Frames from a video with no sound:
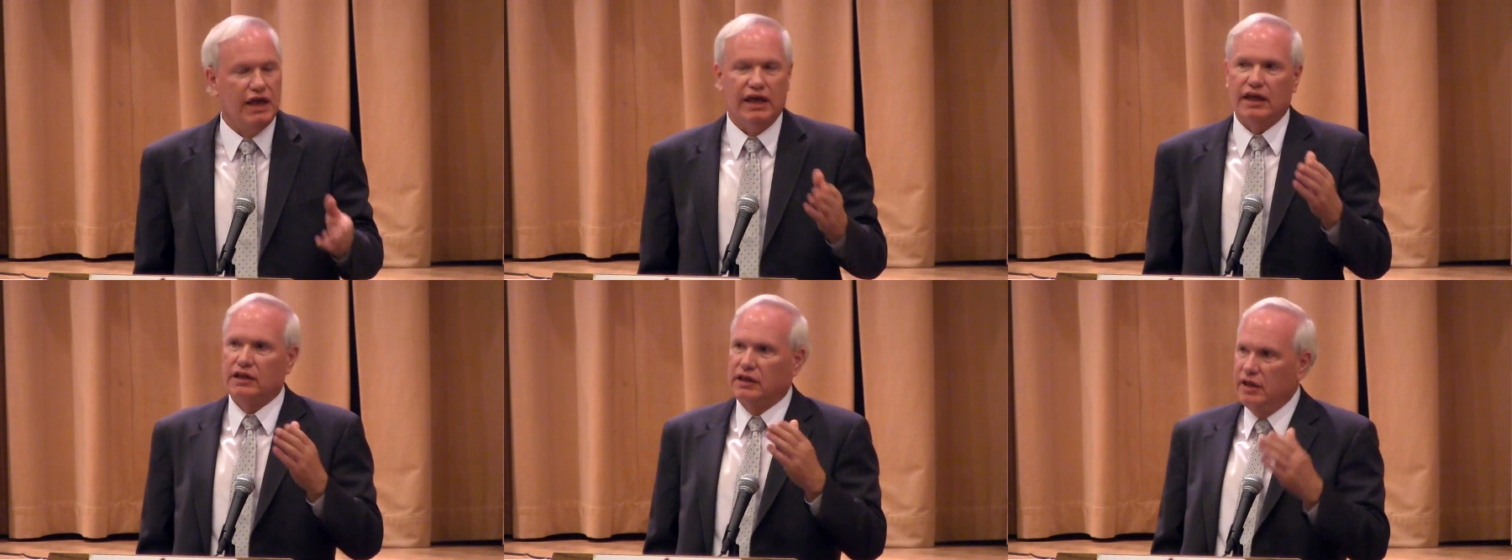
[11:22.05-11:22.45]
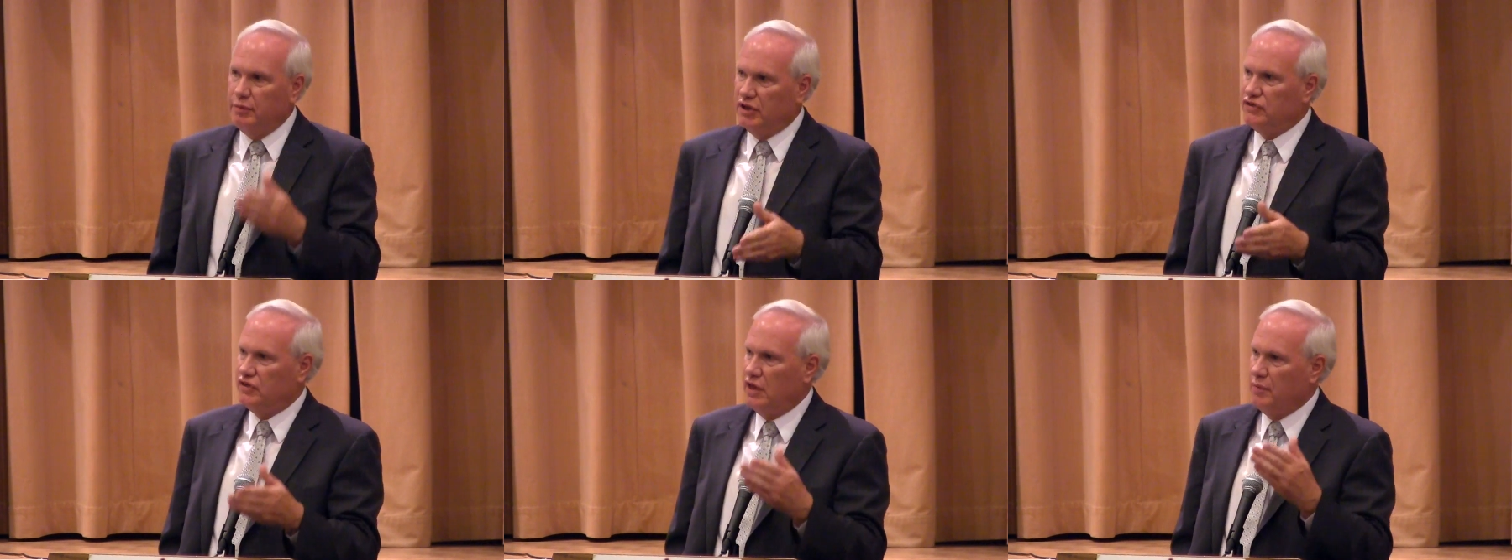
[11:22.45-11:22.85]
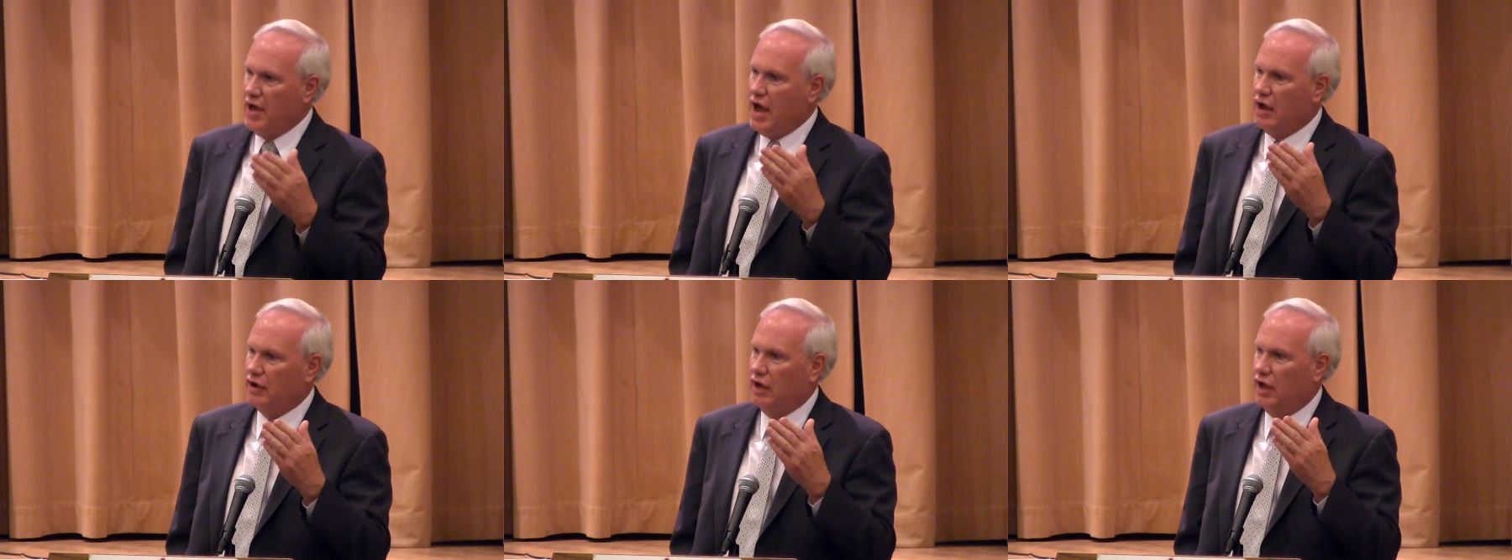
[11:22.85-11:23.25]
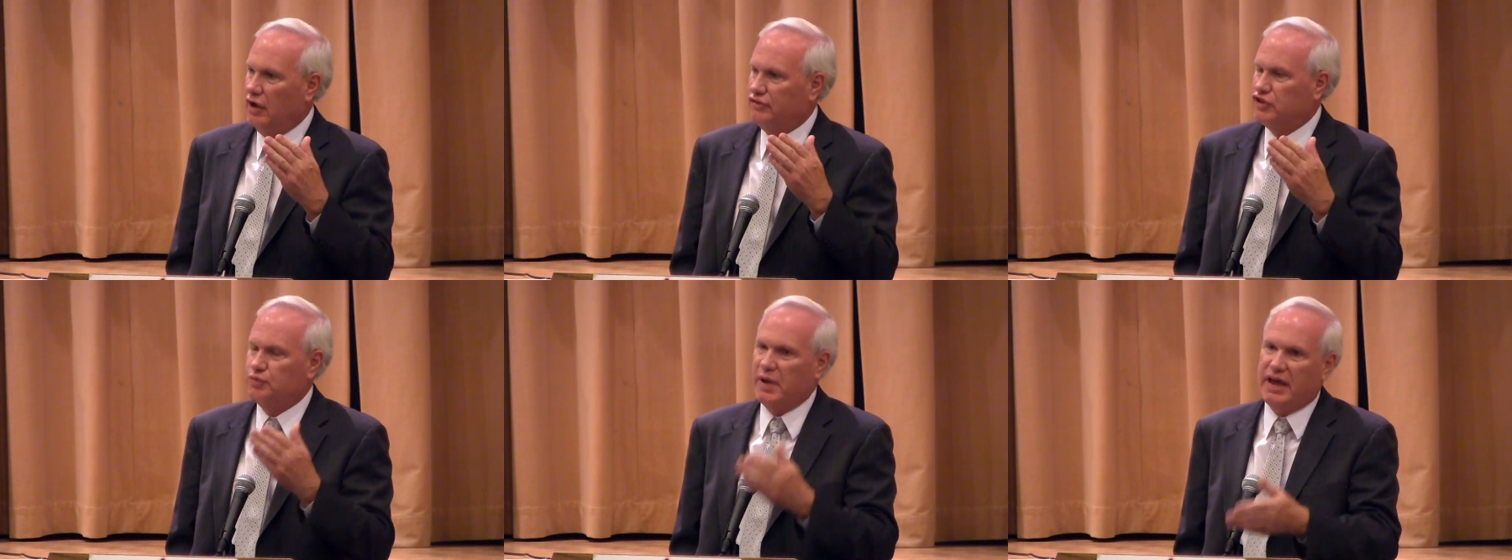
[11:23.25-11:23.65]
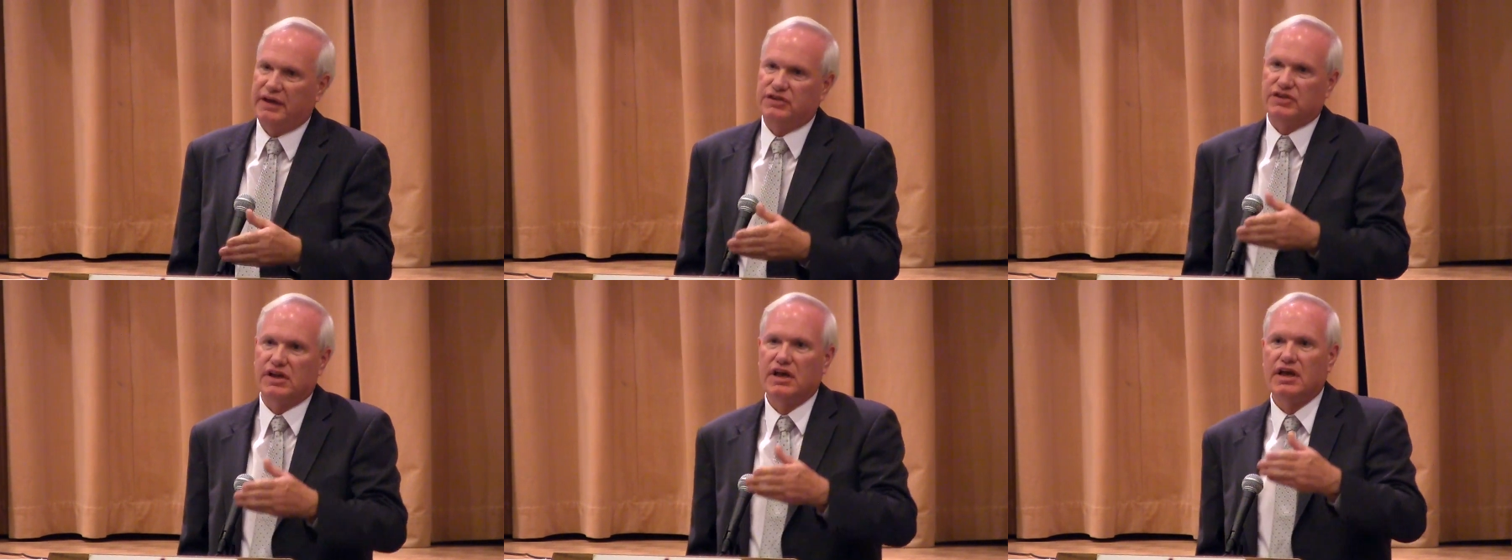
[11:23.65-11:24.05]
It limits the amount of
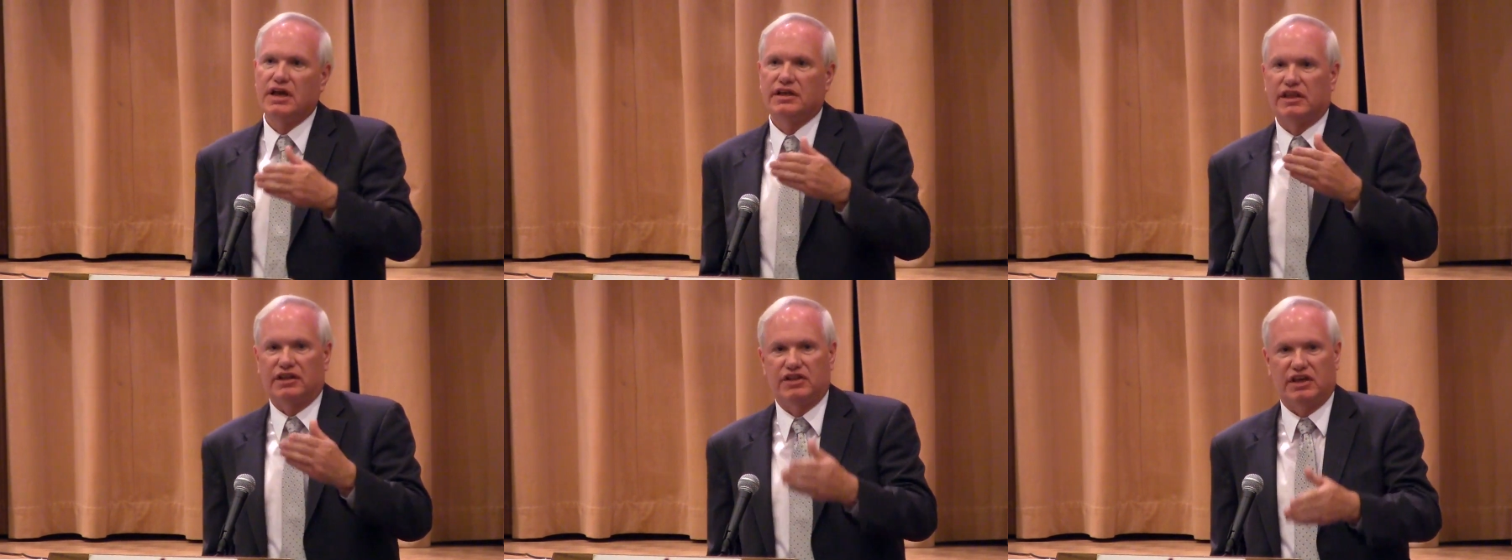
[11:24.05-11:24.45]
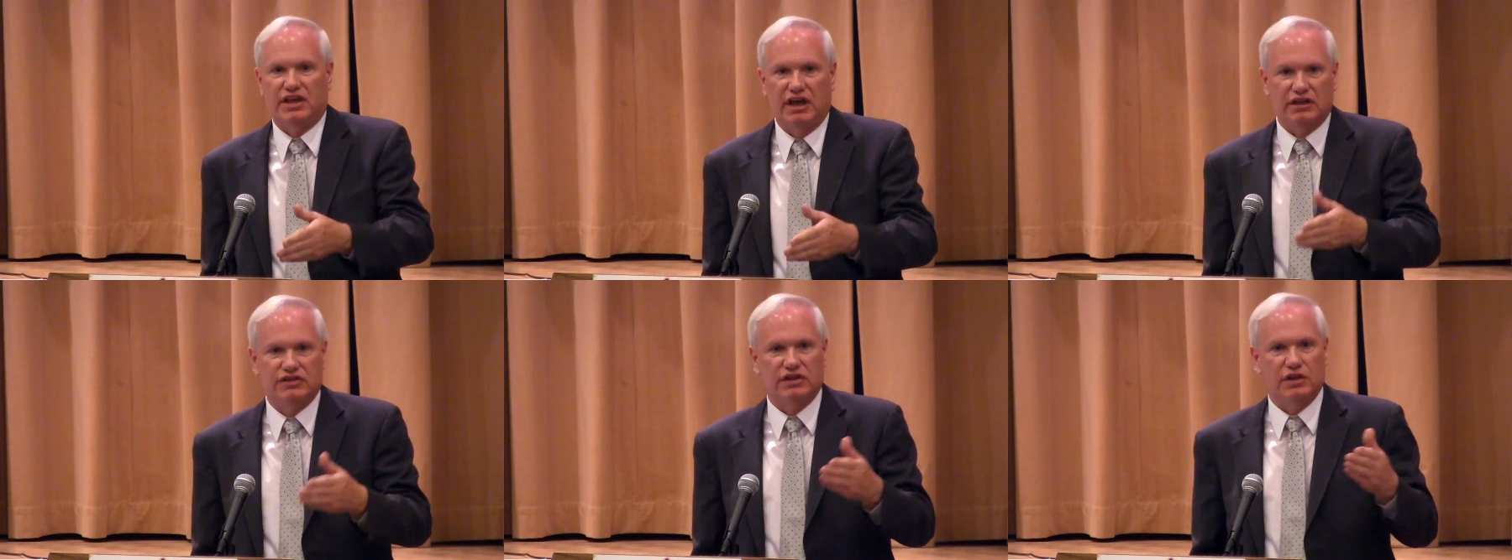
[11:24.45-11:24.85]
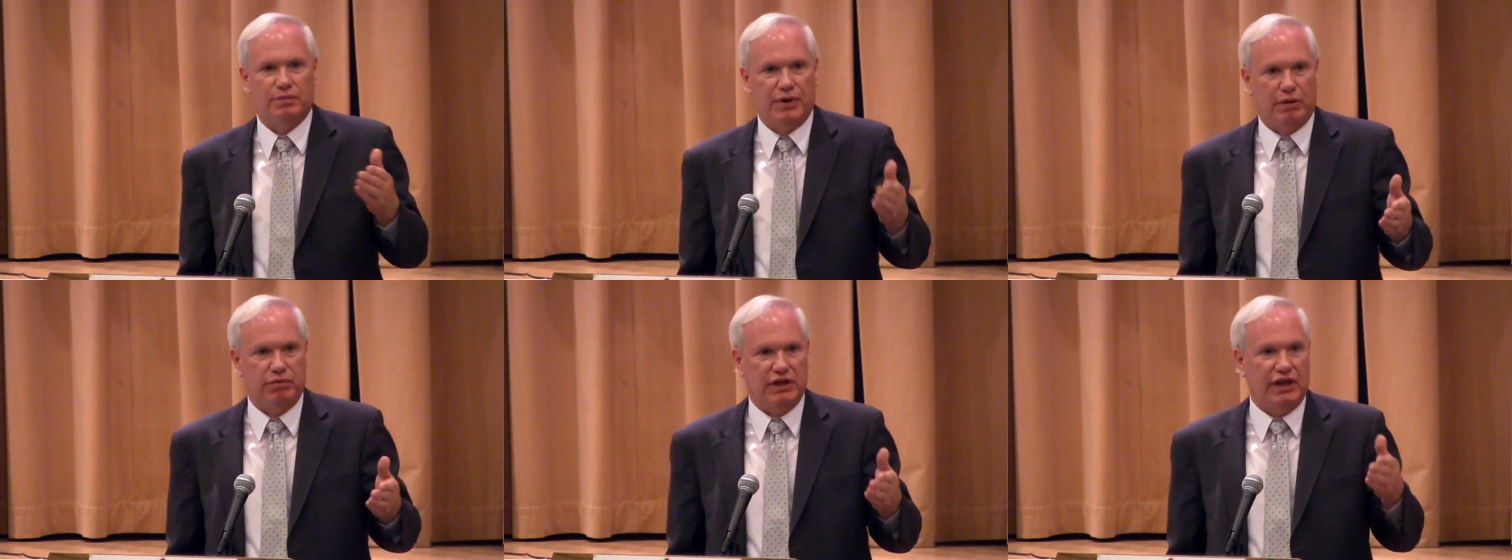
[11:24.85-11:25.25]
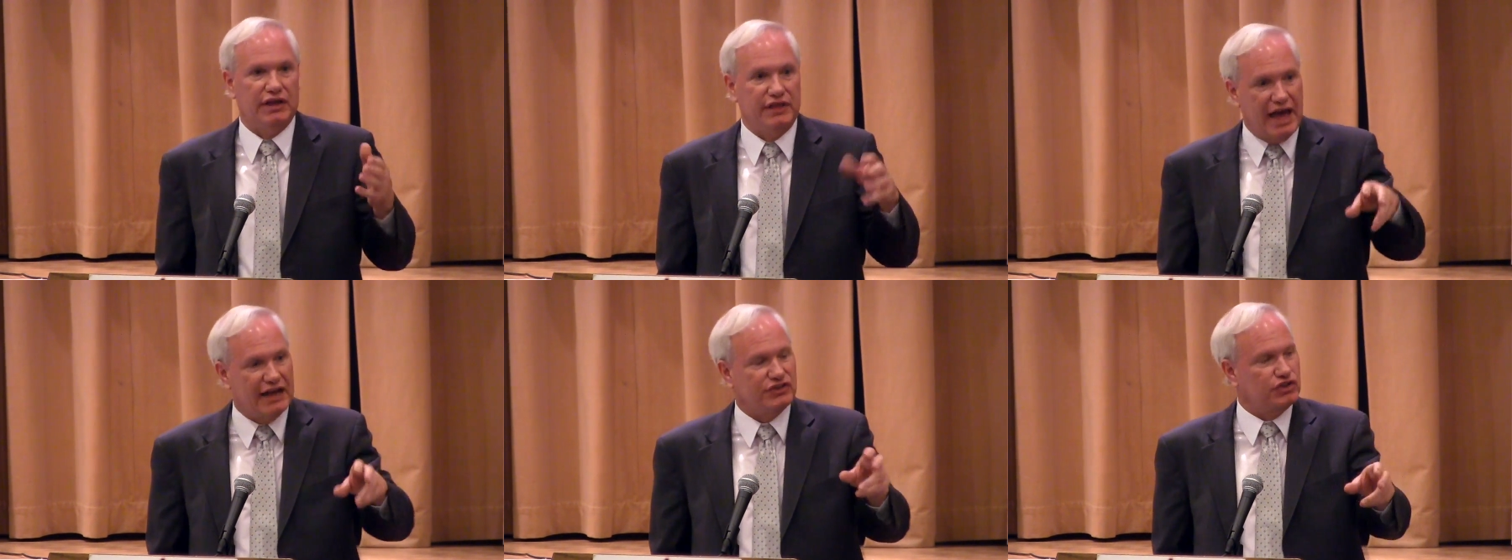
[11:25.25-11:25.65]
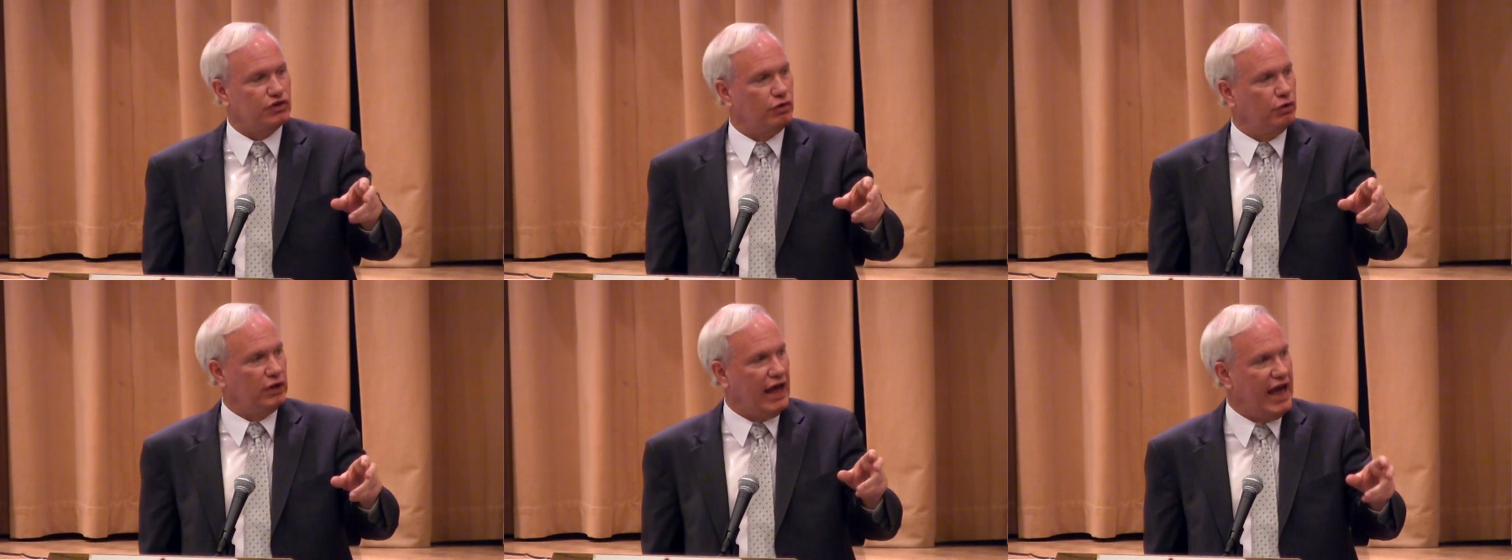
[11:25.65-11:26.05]
space that the kids in that
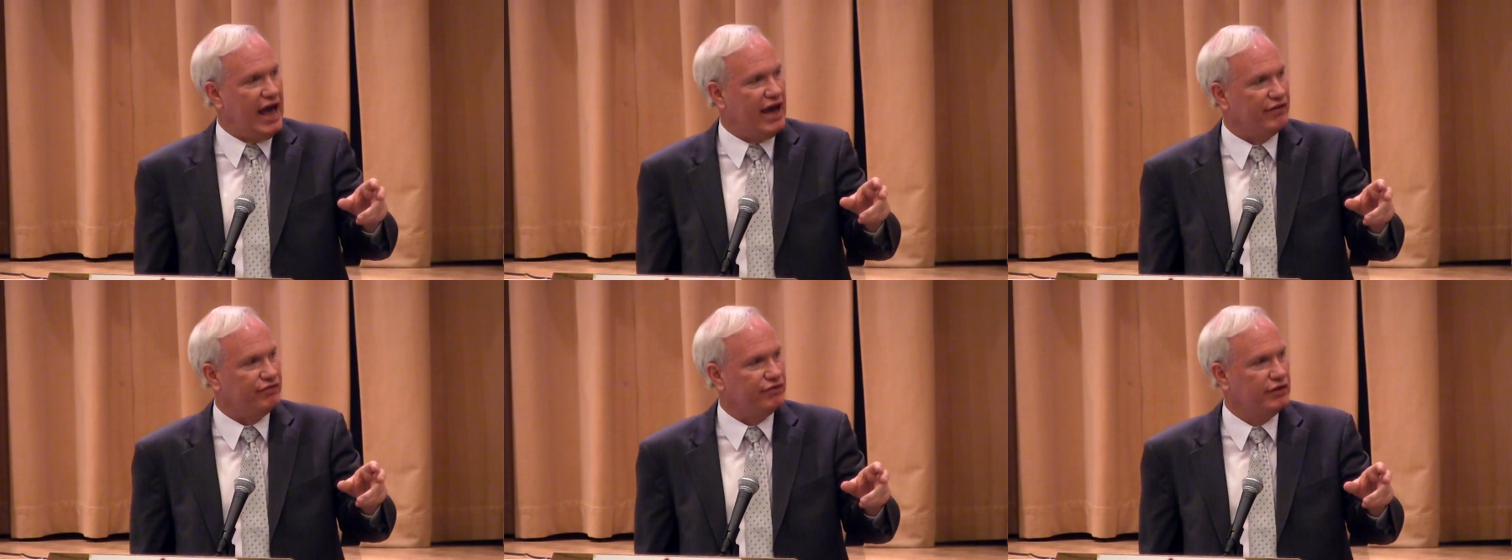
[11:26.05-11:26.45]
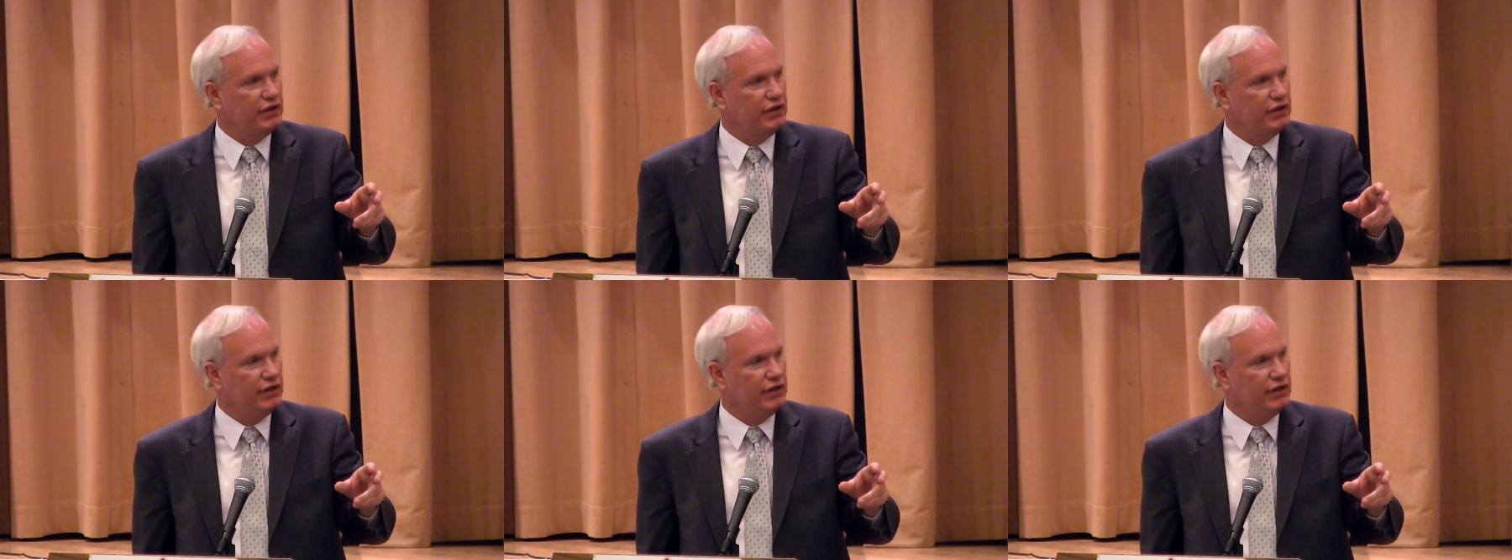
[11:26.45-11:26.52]
school have.